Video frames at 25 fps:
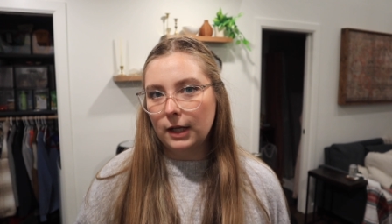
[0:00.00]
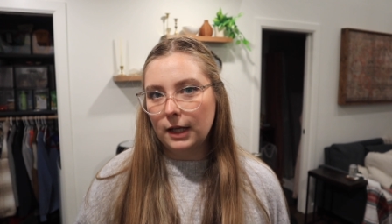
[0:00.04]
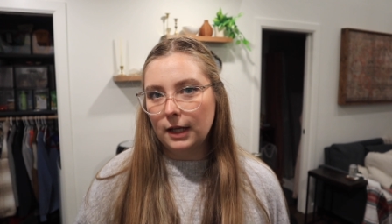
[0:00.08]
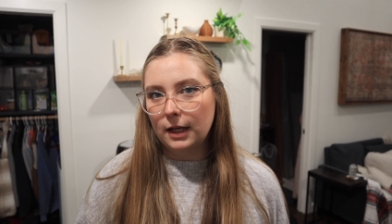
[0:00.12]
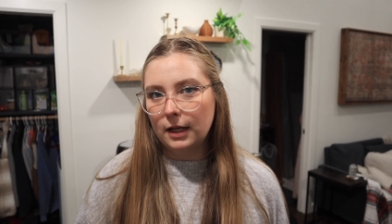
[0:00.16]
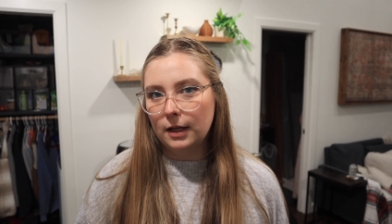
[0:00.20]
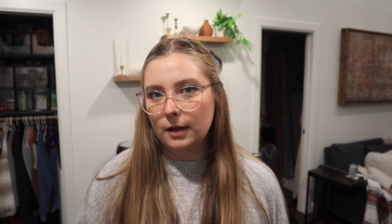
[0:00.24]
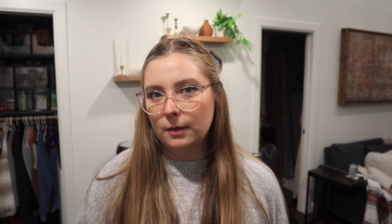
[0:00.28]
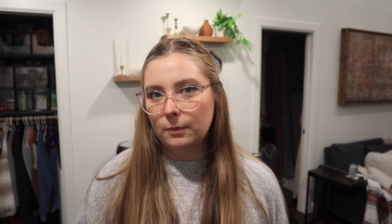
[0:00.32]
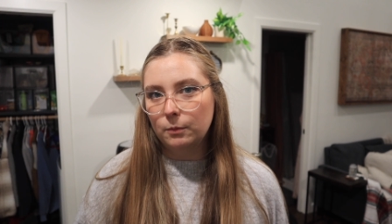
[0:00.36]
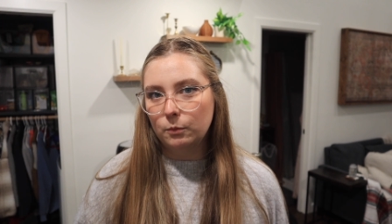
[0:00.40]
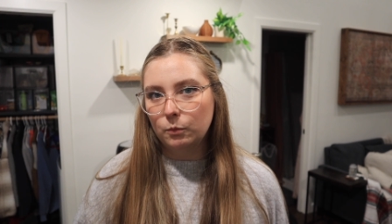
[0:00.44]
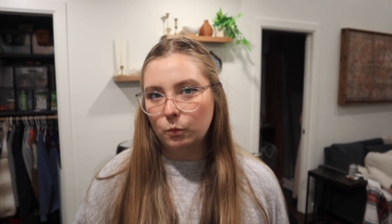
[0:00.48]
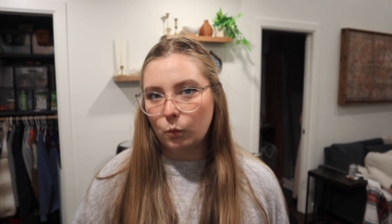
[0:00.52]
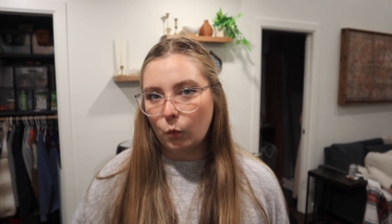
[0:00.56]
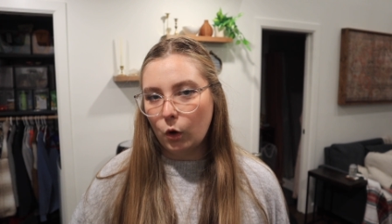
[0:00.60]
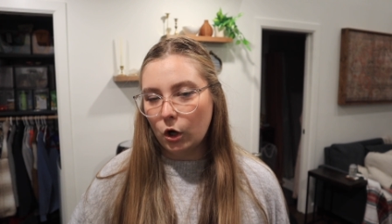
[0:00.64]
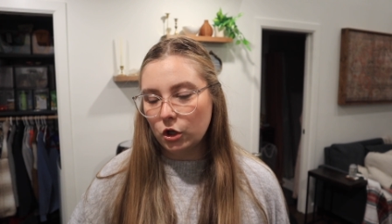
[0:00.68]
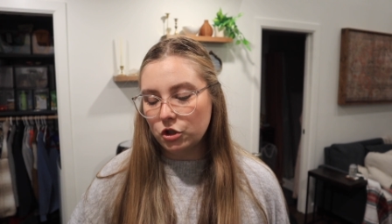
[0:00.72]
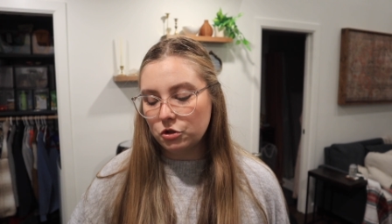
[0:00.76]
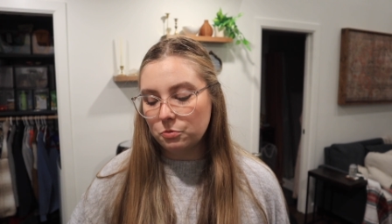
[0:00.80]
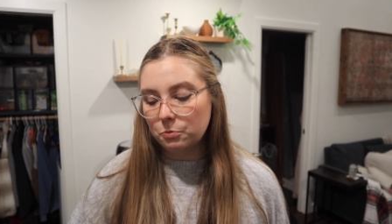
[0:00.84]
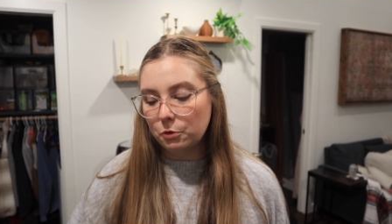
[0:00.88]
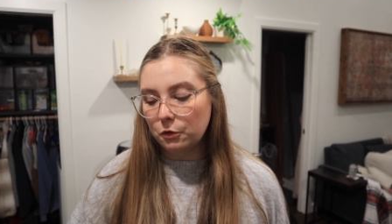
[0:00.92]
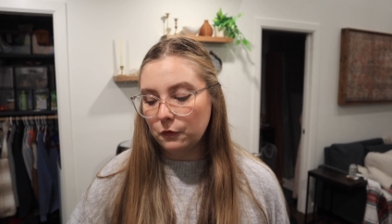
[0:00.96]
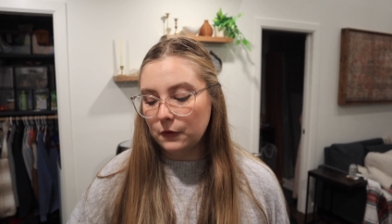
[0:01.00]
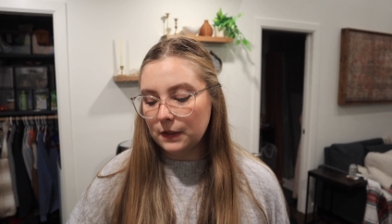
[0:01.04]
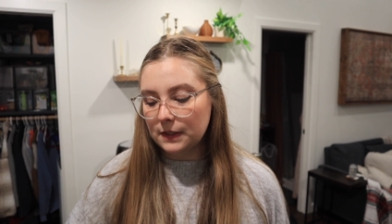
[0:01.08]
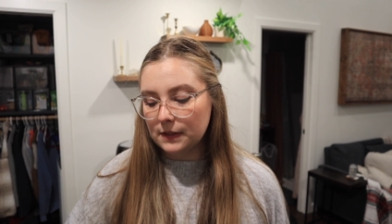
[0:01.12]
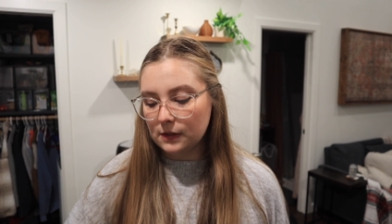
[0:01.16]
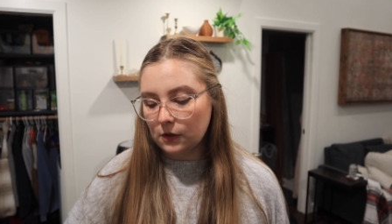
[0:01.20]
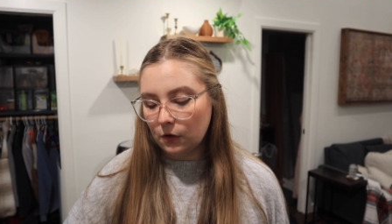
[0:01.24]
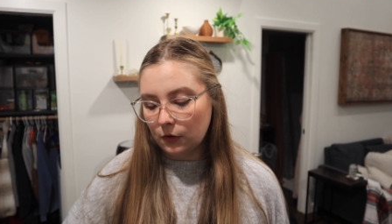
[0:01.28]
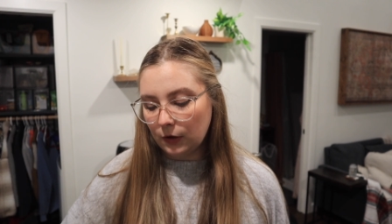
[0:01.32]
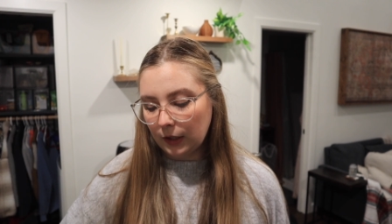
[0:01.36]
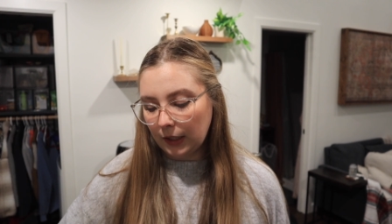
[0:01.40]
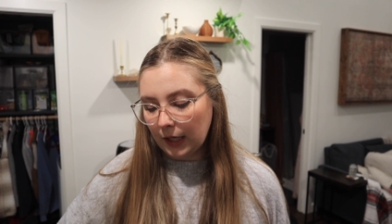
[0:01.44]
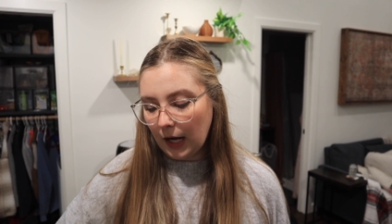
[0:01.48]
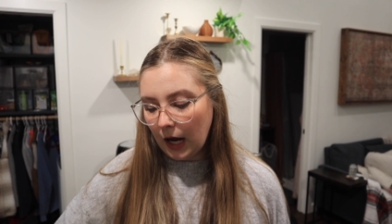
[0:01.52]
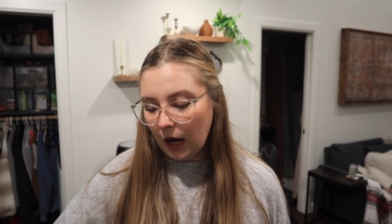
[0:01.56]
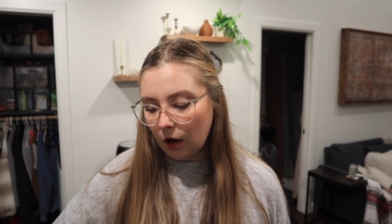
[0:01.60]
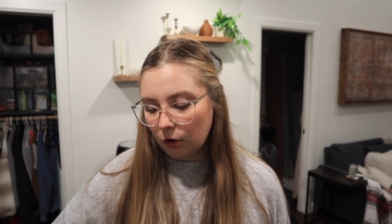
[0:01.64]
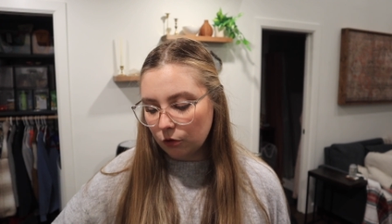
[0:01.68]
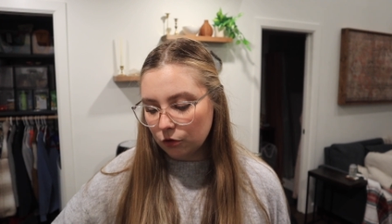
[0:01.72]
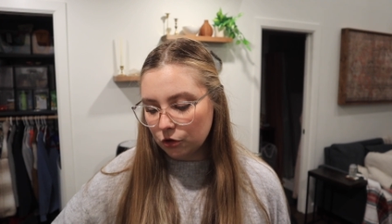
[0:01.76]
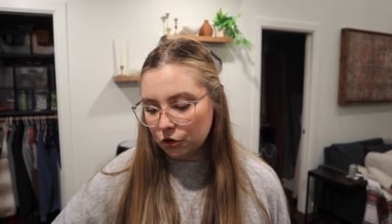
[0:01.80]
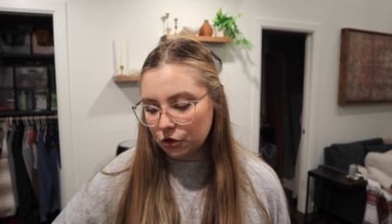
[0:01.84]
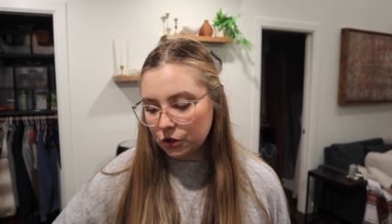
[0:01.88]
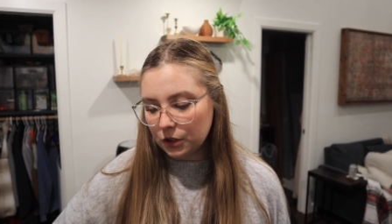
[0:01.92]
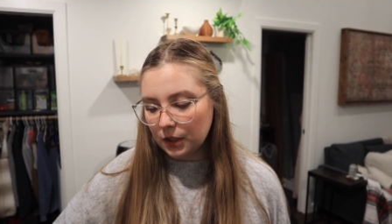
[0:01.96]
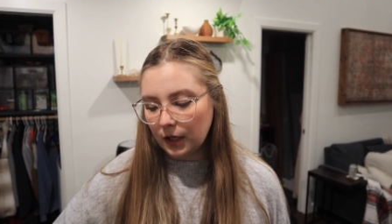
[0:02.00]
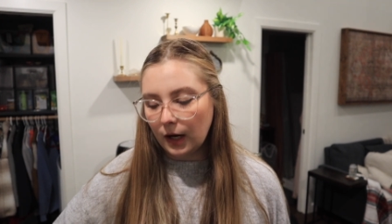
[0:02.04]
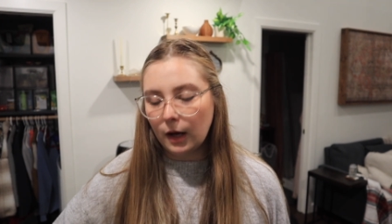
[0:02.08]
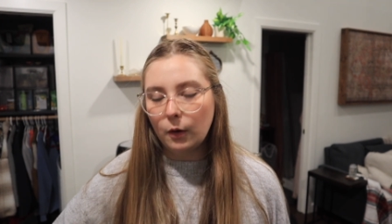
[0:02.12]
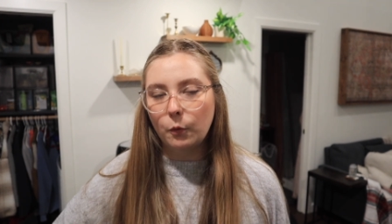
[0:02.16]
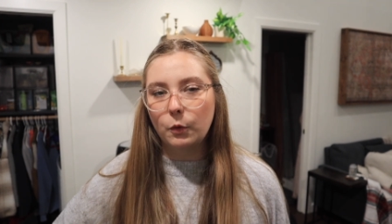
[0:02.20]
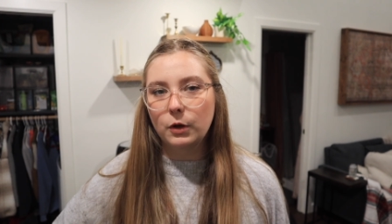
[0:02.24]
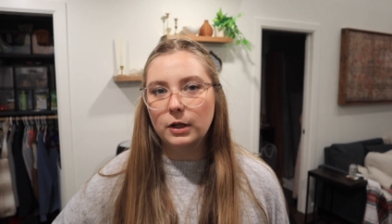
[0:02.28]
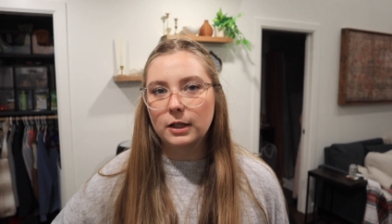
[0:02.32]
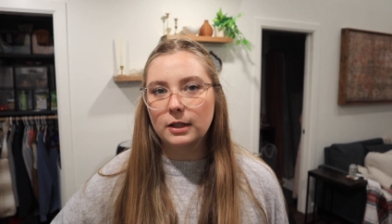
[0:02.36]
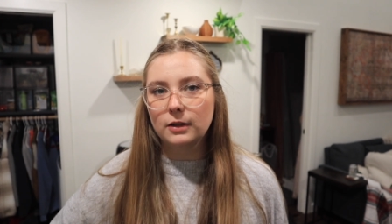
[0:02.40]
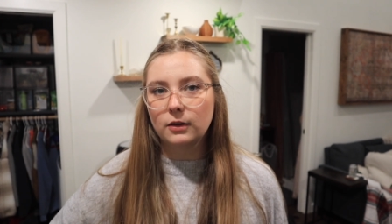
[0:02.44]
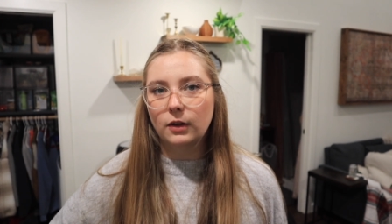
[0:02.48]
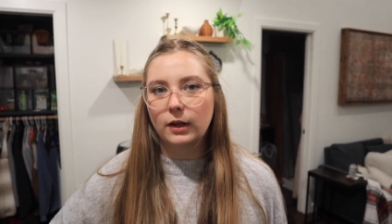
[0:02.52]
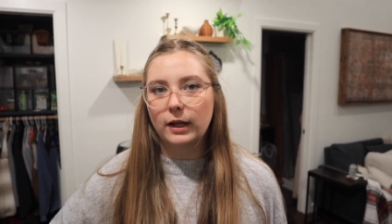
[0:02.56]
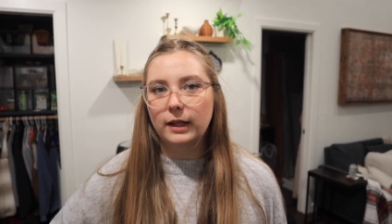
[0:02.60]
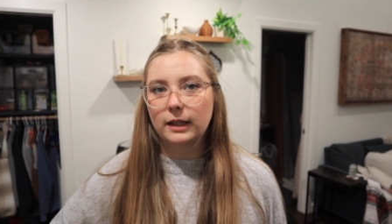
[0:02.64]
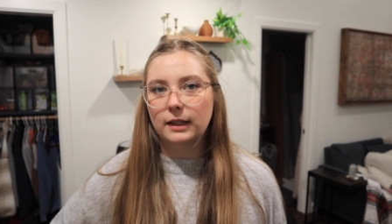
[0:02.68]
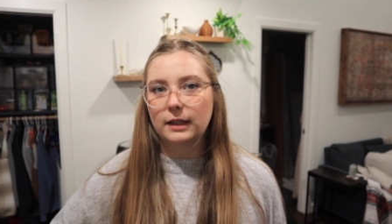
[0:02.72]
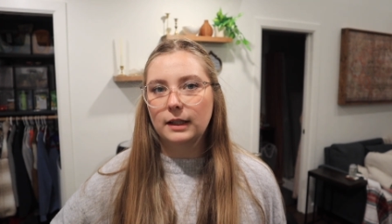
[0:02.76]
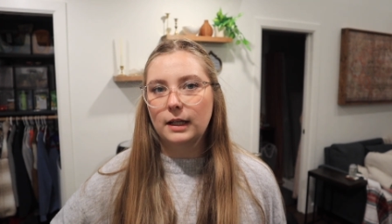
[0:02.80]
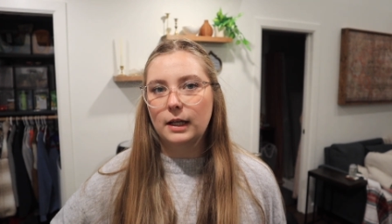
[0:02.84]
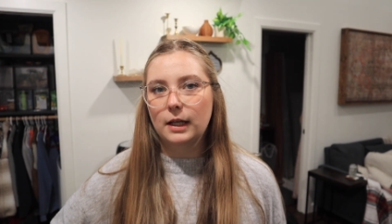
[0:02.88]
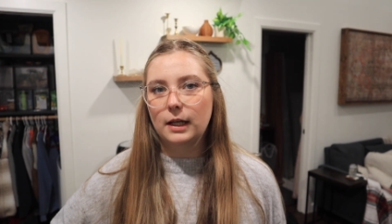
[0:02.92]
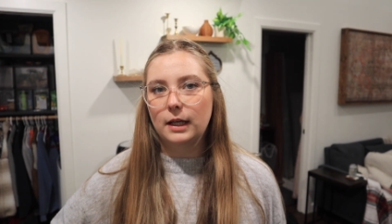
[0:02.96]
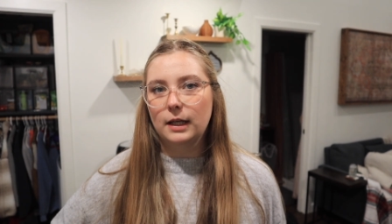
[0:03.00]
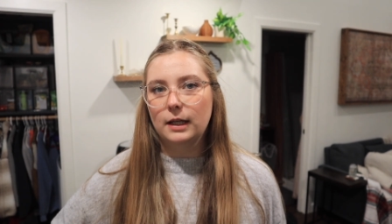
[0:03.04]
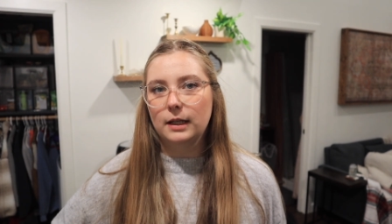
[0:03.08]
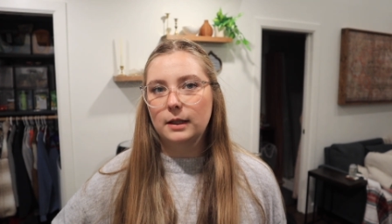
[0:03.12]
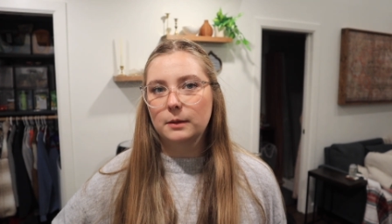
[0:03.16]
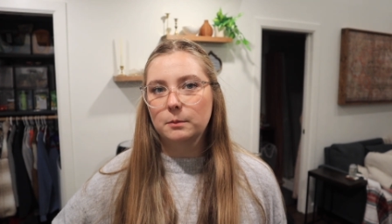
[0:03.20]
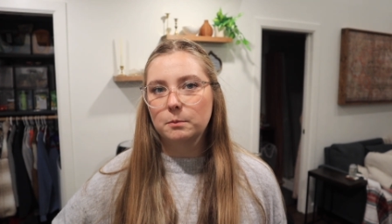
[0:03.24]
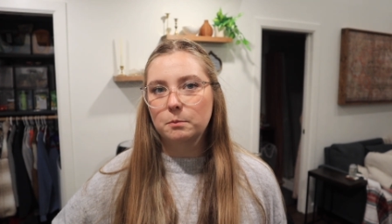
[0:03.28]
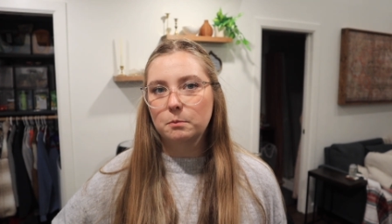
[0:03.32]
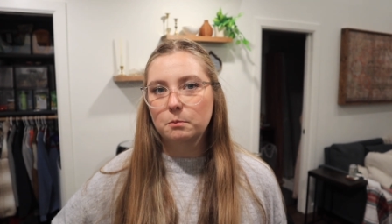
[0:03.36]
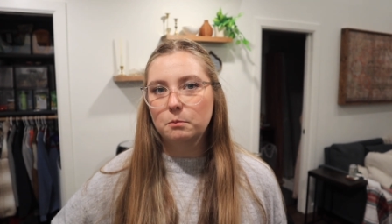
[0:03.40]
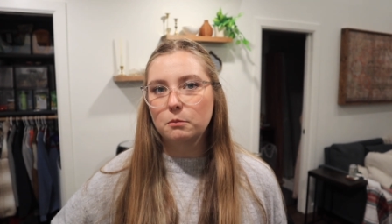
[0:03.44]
and watch movies on the couch and I wanted like a